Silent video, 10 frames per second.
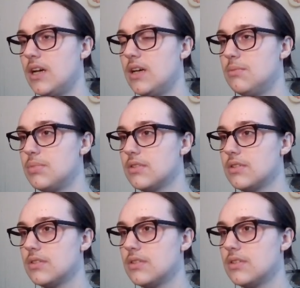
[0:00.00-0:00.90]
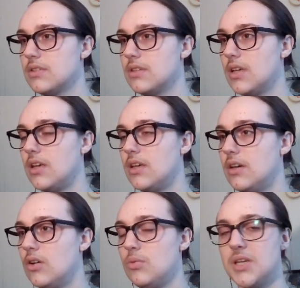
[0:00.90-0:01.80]
up
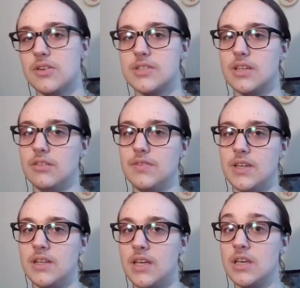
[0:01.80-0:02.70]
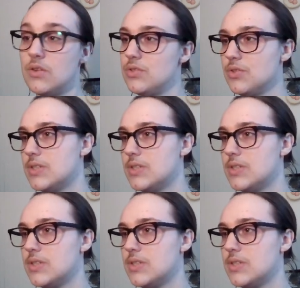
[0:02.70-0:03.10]
homing herself in a coastal